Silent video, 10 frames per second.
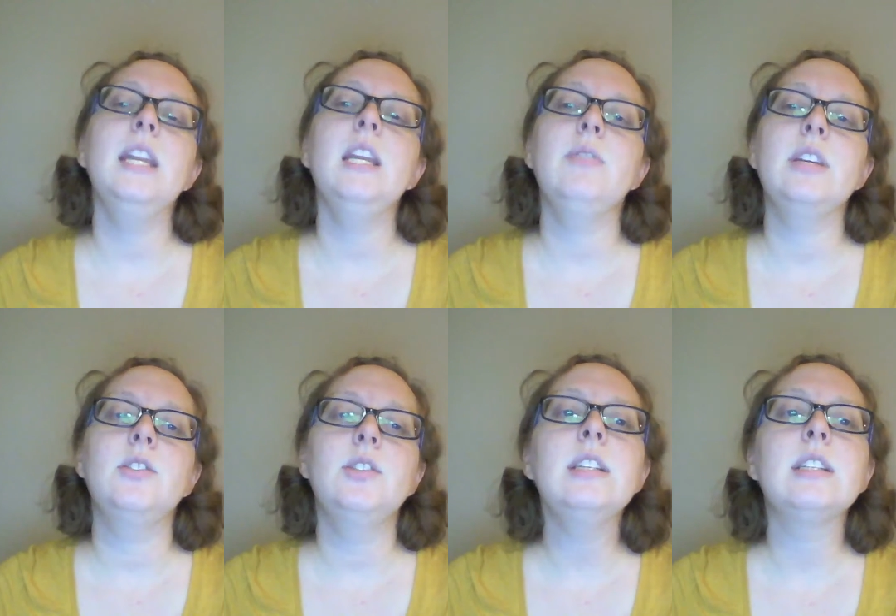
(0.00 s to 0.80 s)
of each
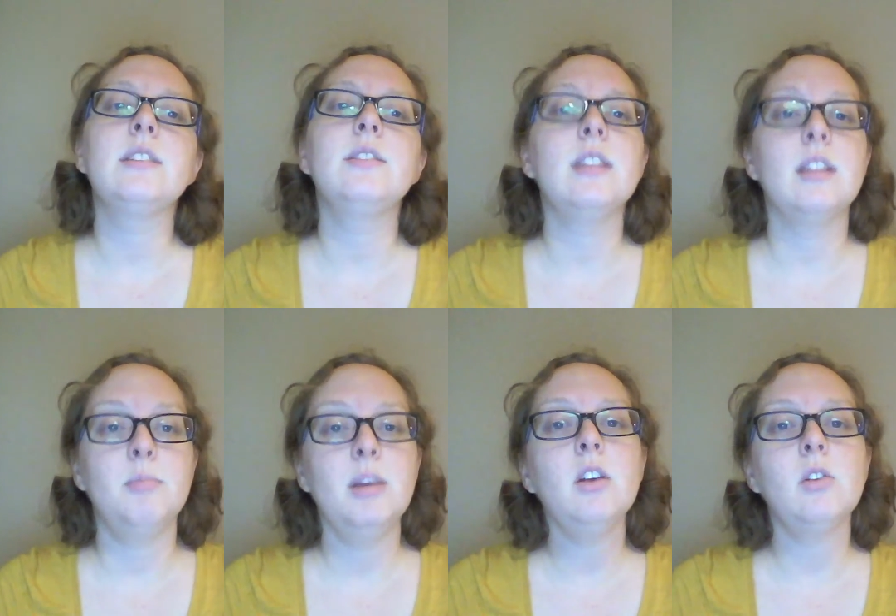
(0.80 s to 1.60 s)
sentence in the
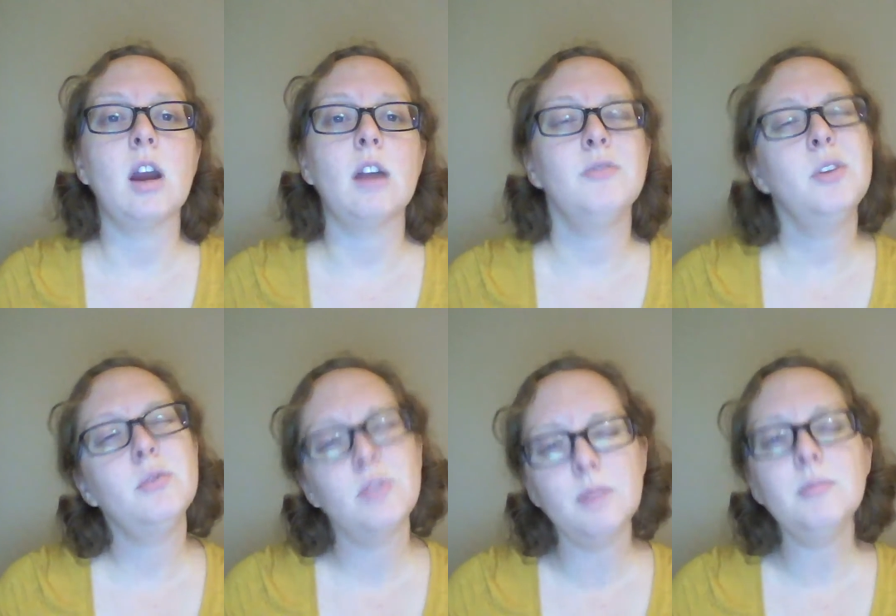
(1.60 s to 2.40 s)
paragraph, though
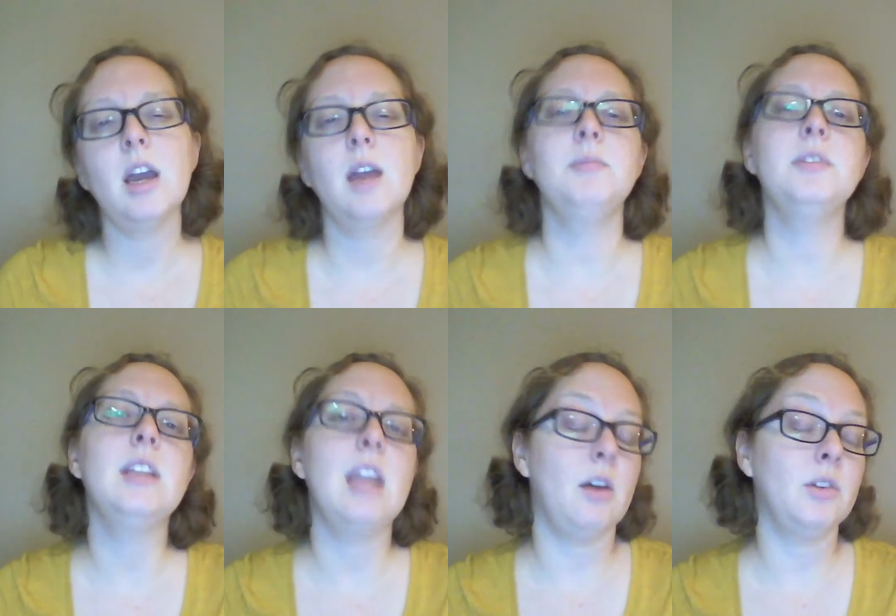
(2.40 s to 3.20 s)
sometimes the
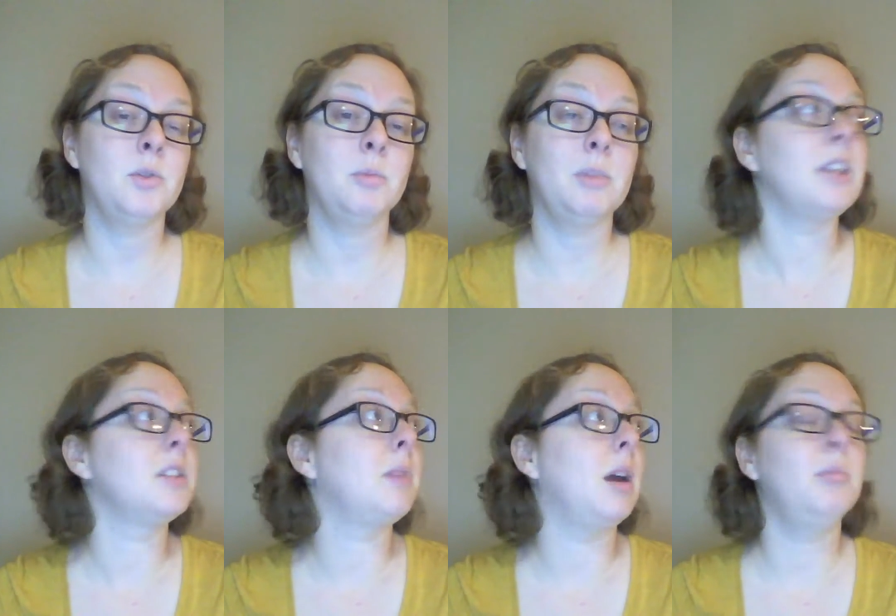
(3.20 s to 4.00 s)
noun is replaced
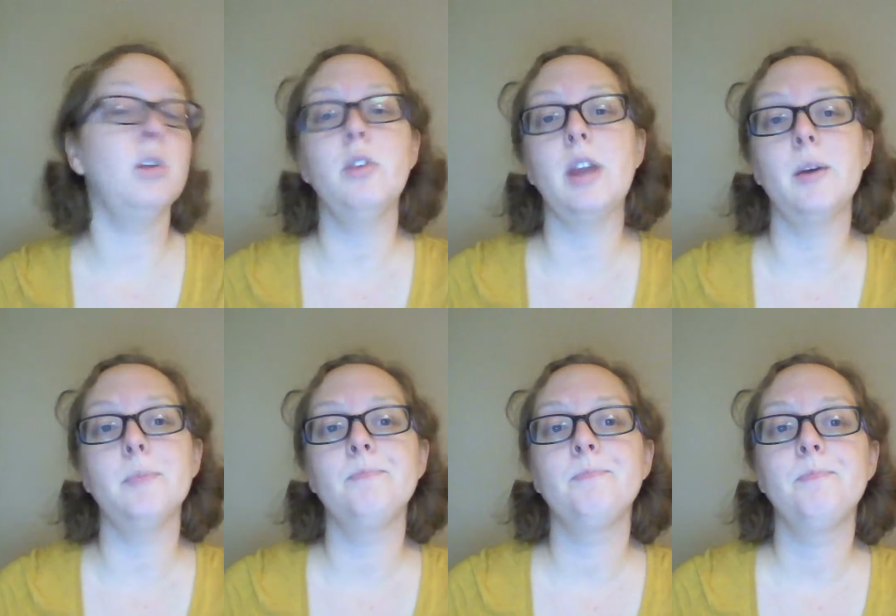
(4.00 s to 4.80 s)
by a pronoun.
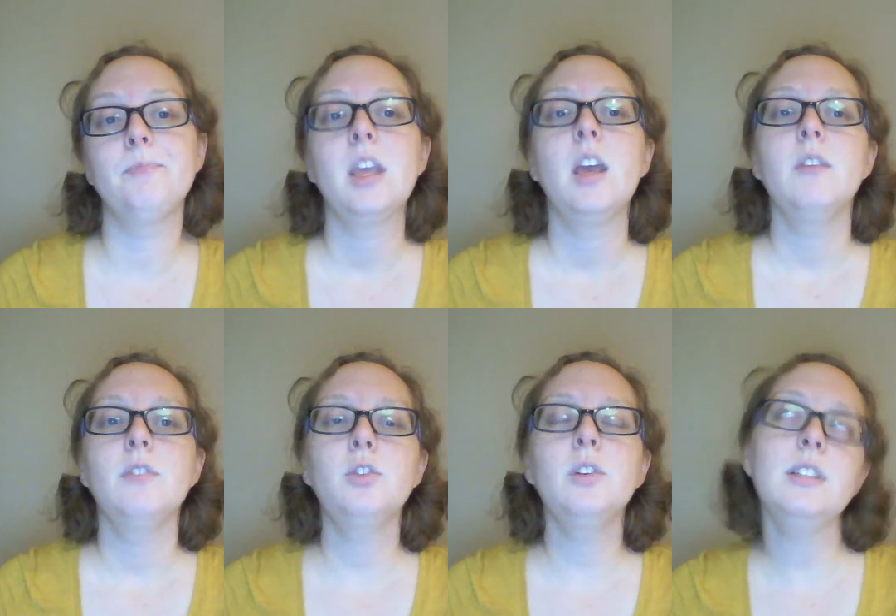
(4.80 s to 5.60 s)
The
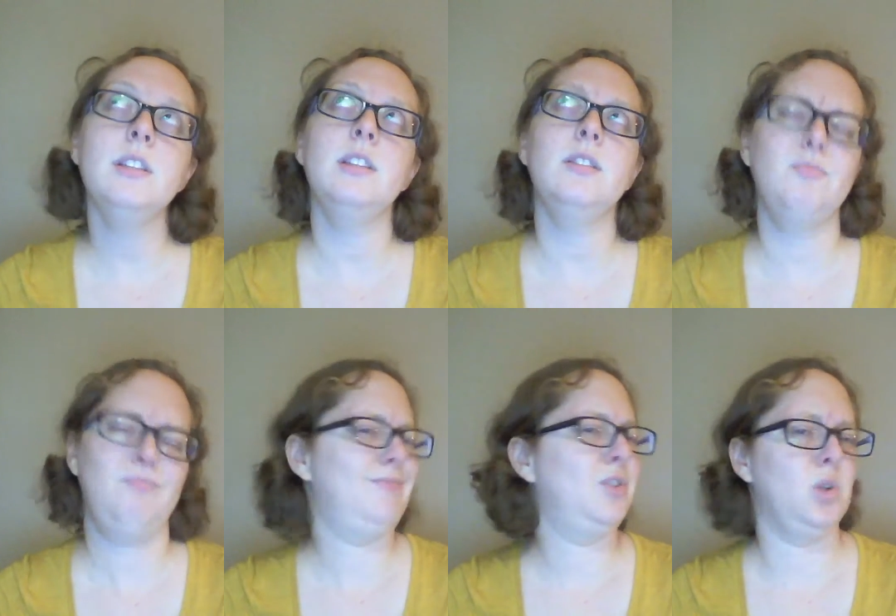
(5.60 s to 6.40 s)
trick to this
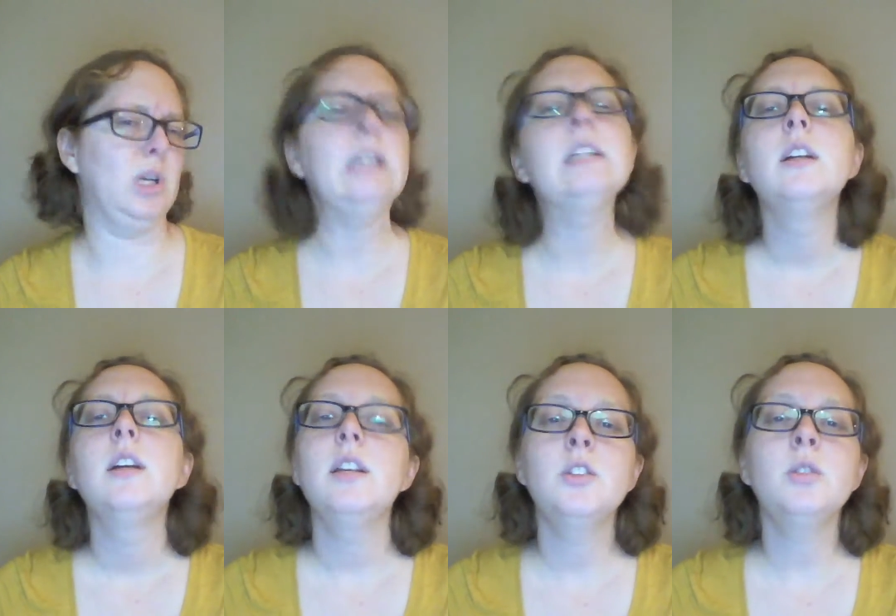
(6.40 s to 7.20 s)
trick
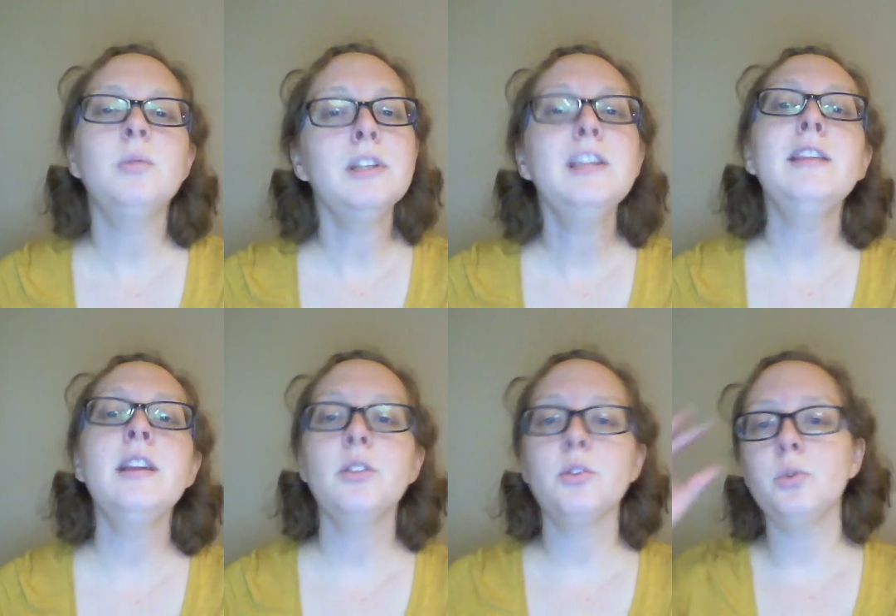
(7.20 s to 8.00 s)
is to really
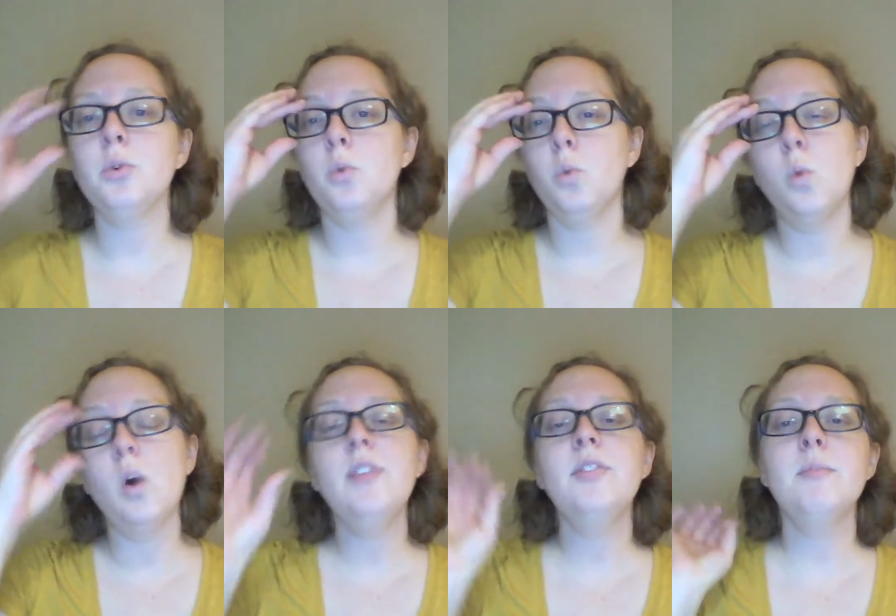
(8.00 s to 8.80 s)
think through
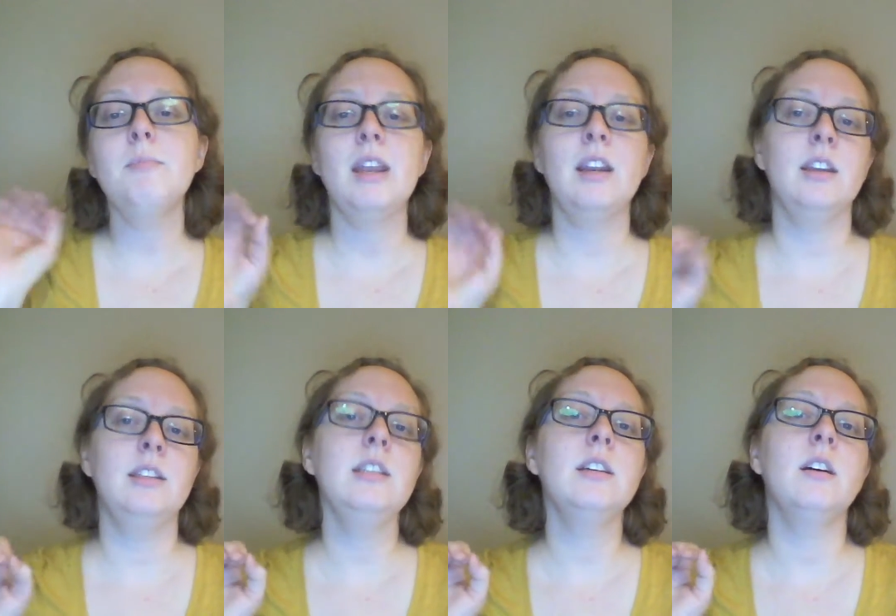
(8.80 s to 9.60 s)
what the main
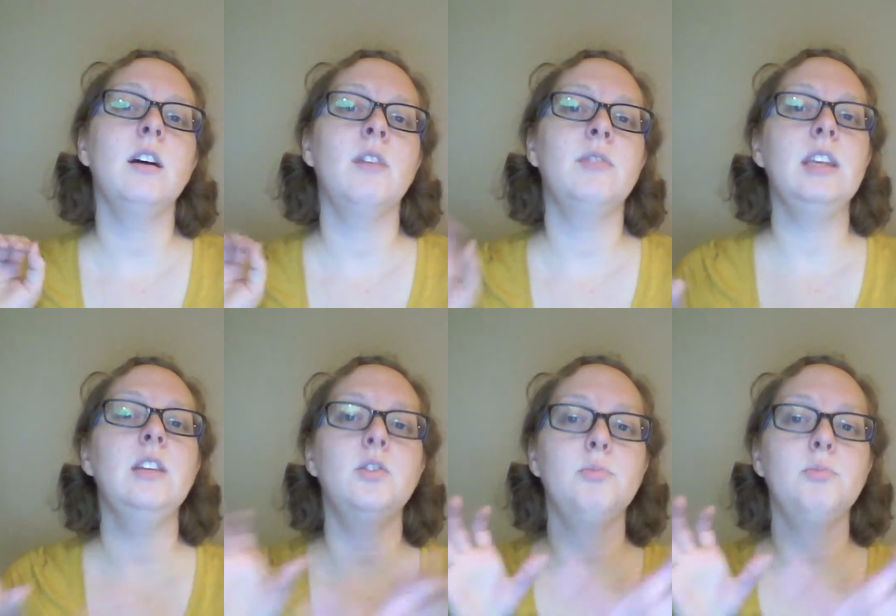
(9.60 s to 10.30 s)
idea of each